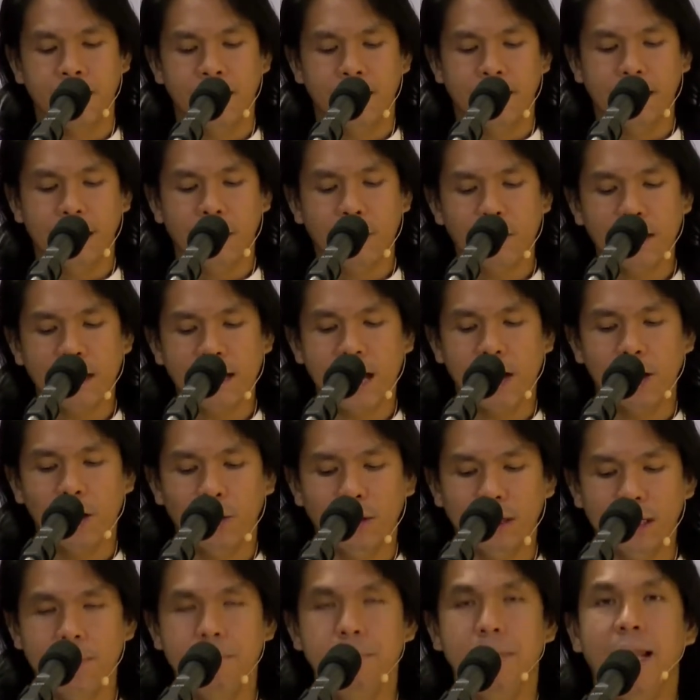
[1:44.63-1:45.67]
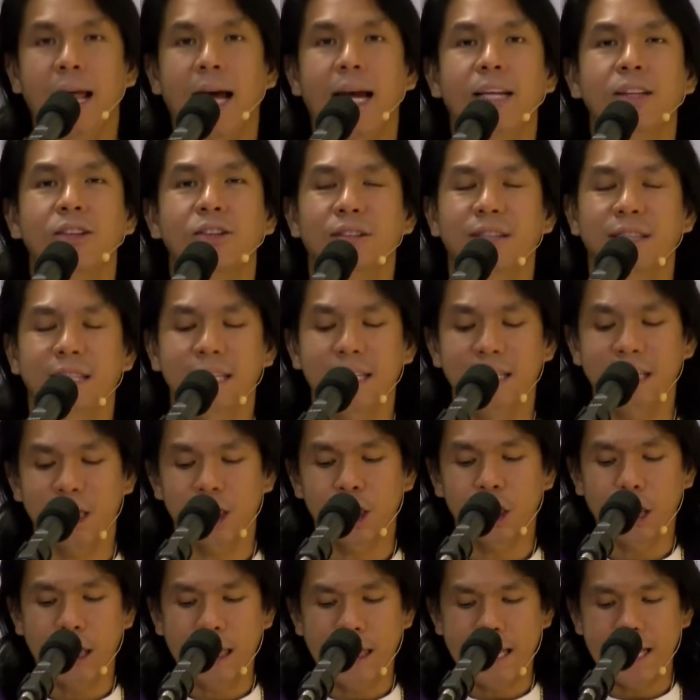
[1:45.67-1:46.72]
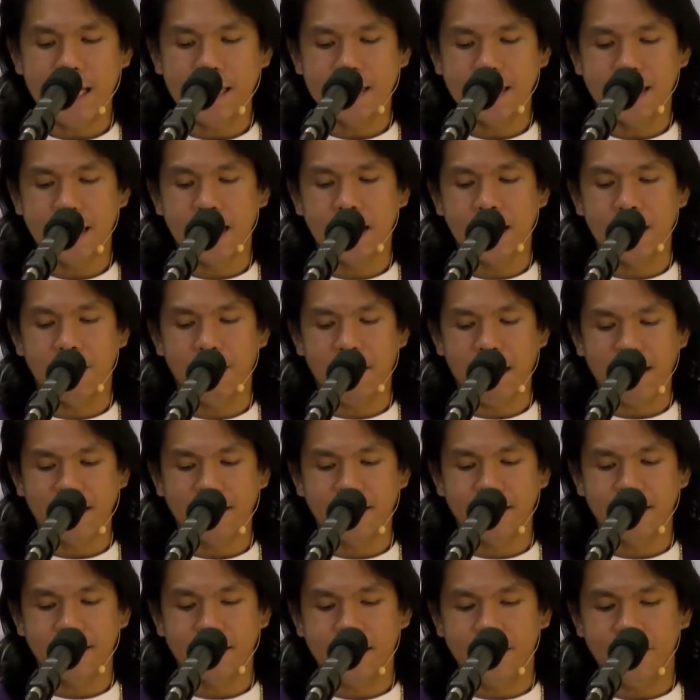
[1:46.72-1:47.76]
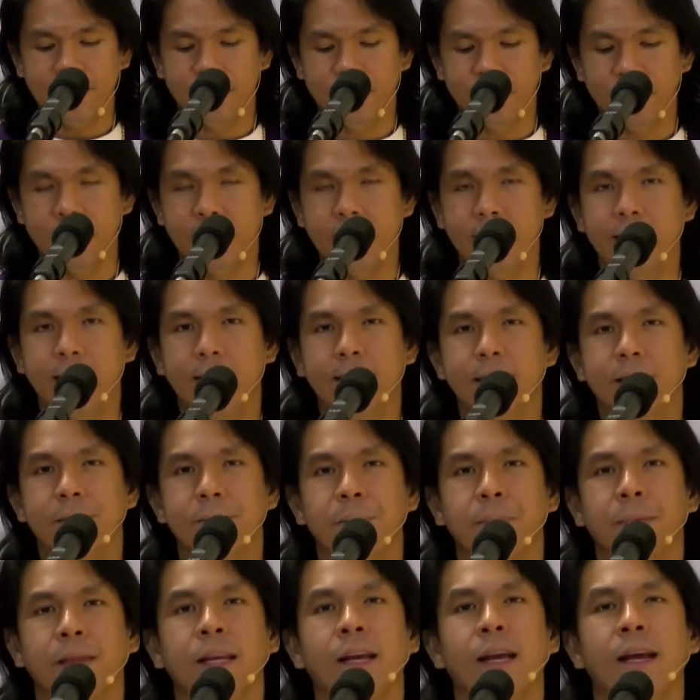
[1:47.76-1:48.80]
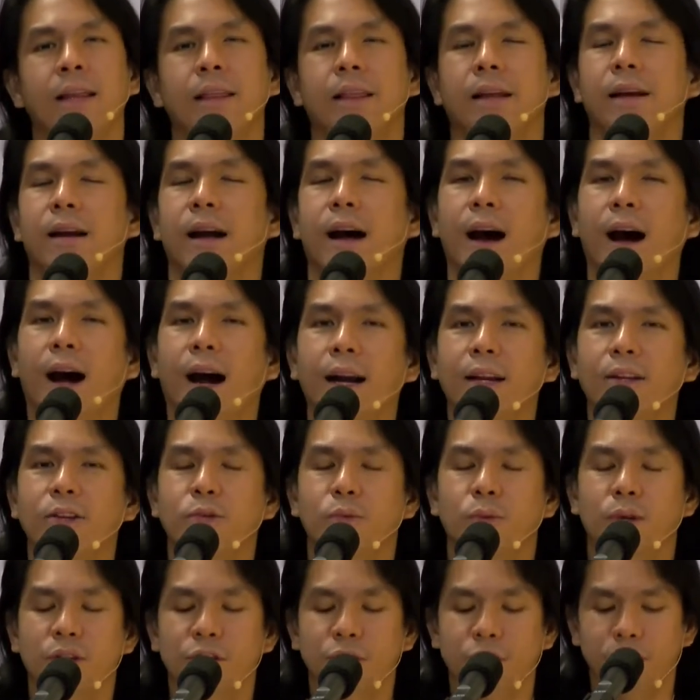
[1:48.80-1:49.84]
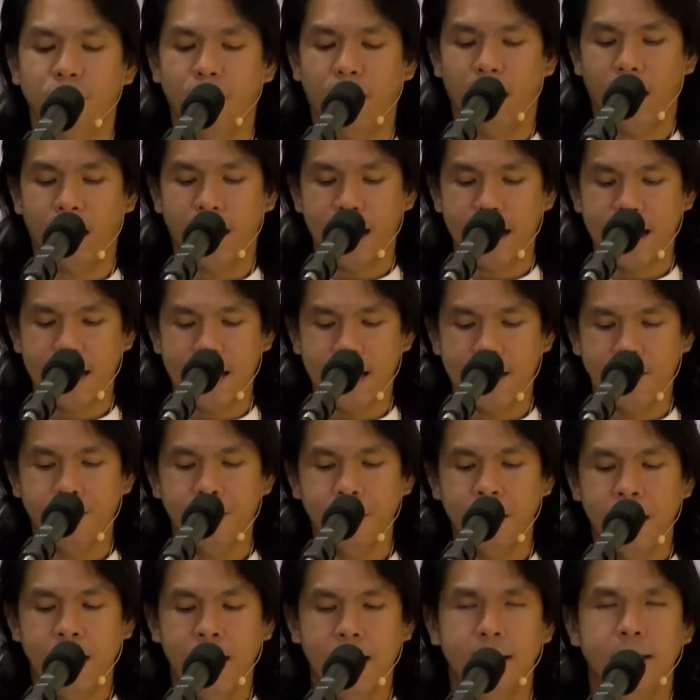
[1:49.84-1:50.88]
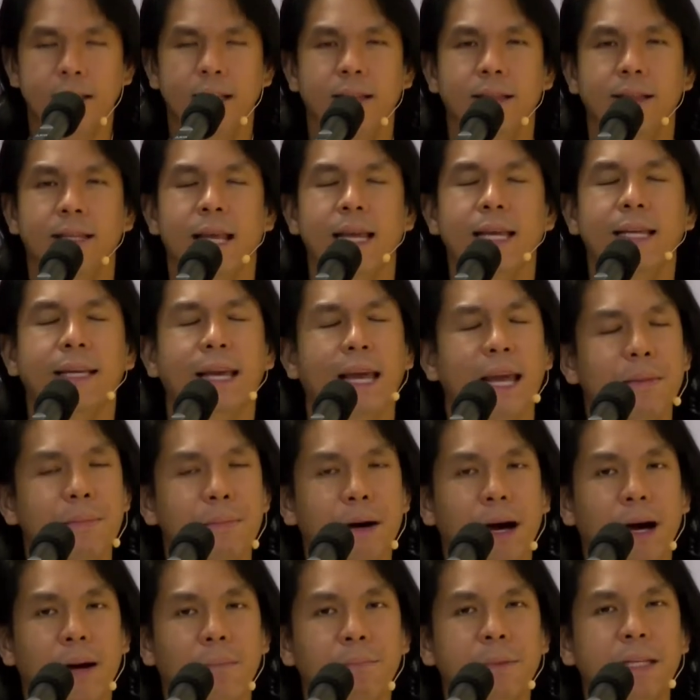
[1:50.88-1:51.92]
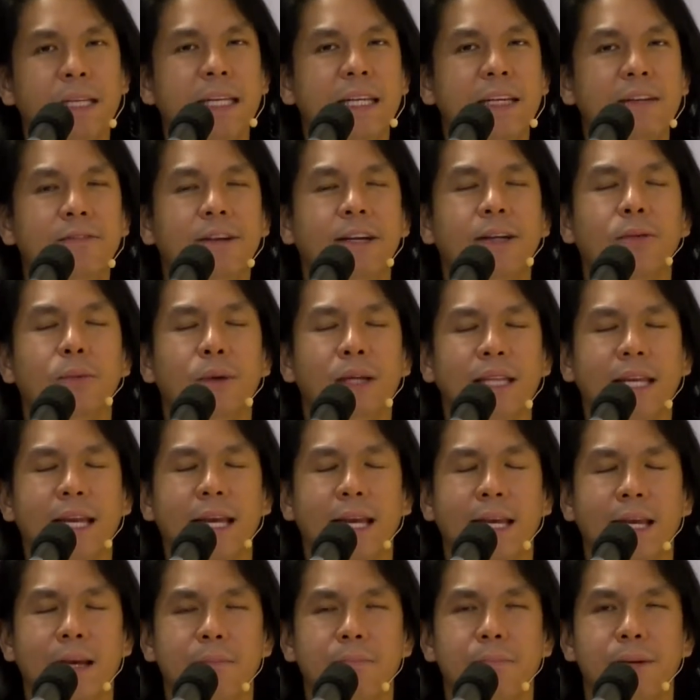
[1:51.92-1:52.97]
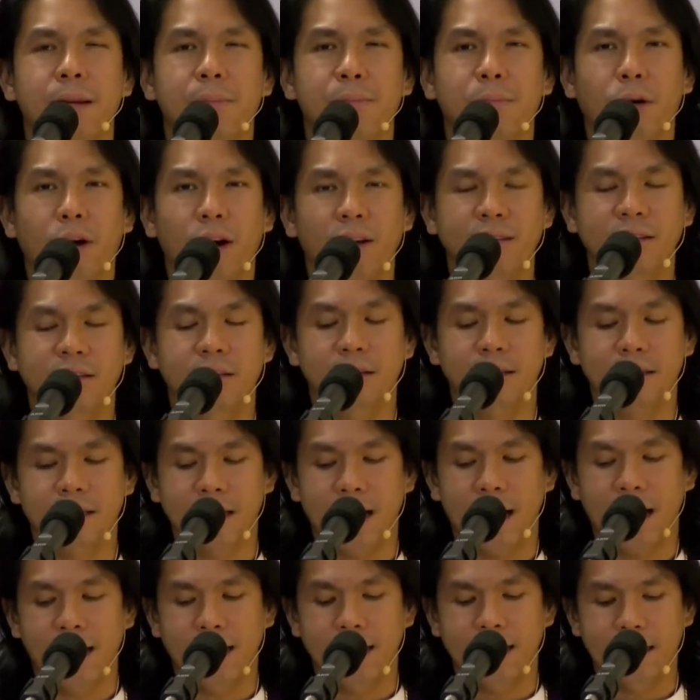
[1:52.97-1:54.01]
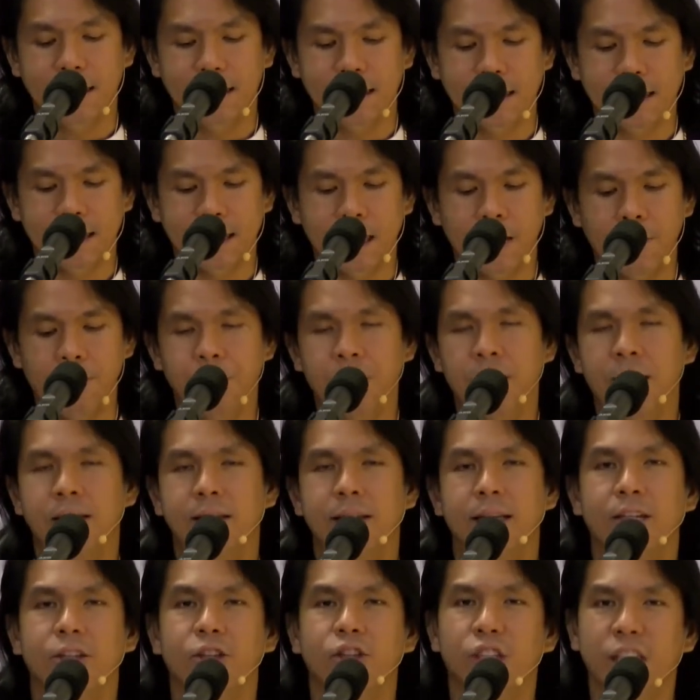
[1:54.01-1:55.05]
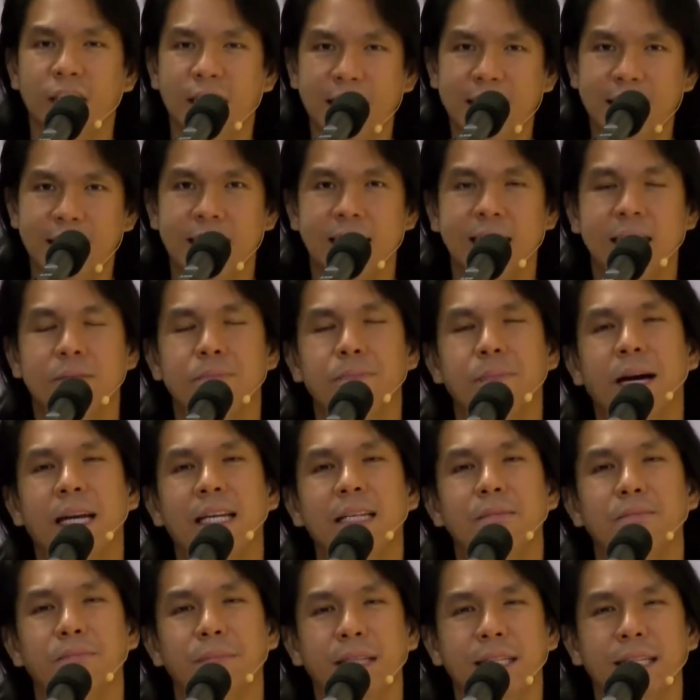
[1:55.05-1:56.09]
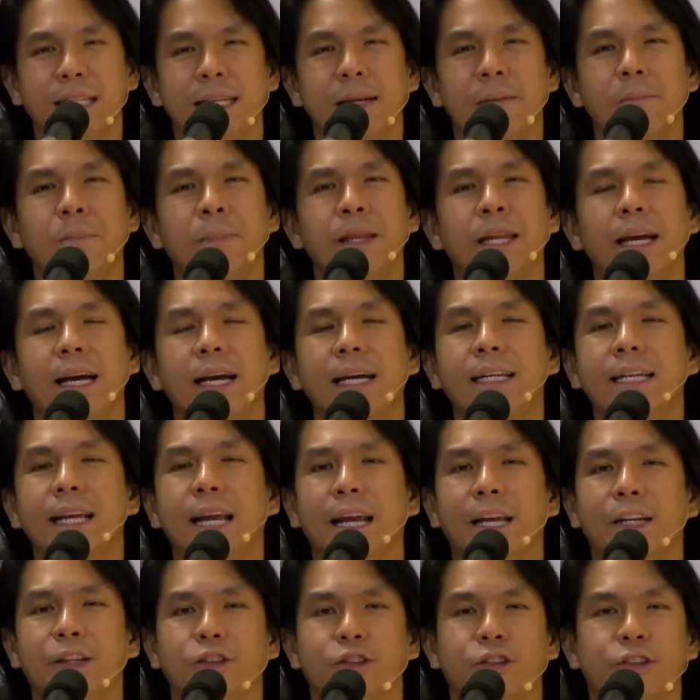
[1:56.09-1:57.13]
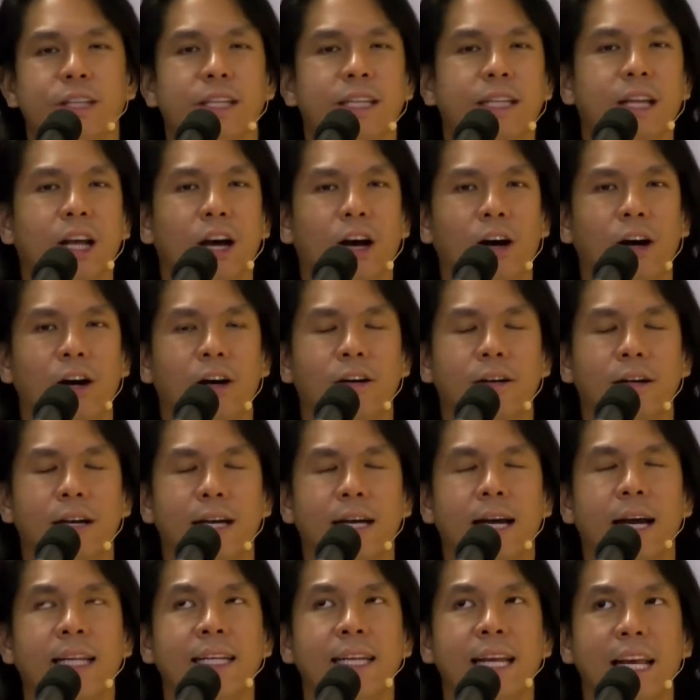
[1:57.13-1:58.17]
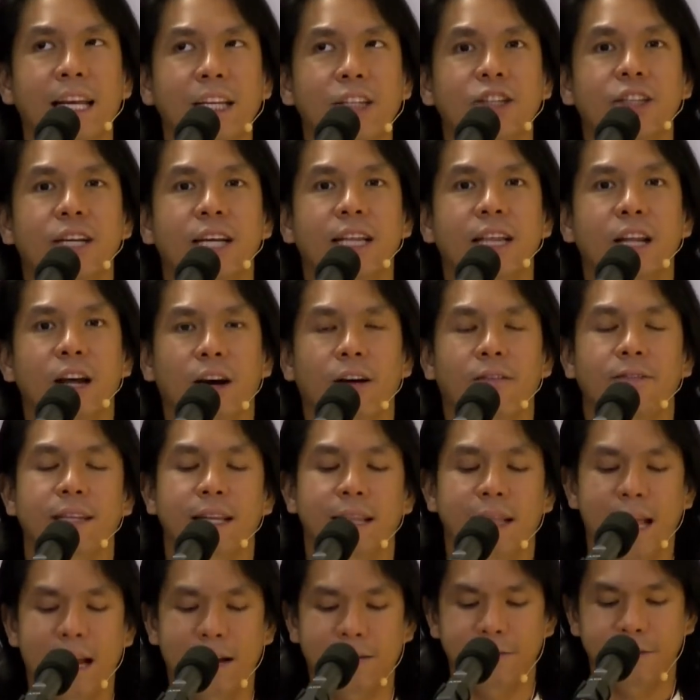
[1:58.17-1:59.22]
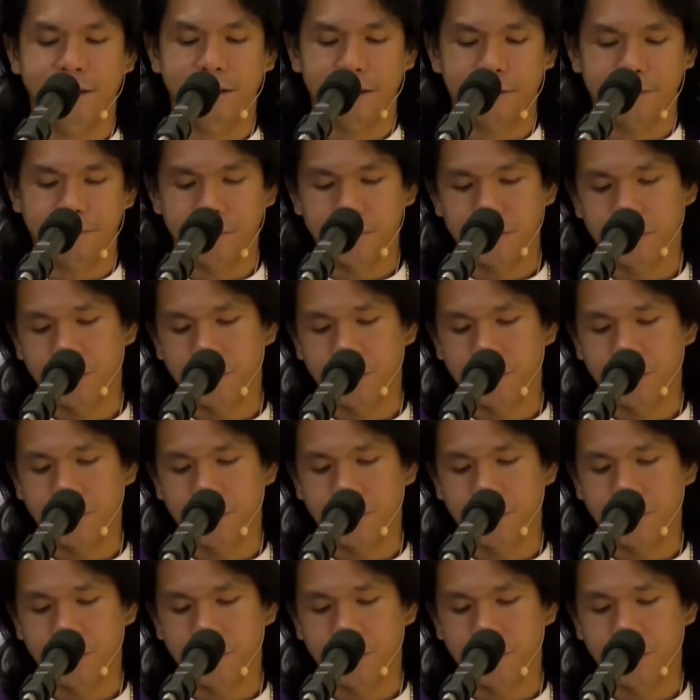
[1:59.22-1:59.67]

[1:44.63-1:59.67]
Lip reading: They were not only blind to see the goodness and the majesty of Jesus, their hearts were so hardened that they came up even with a preposterous idea that Jesus might be an agent of the devil.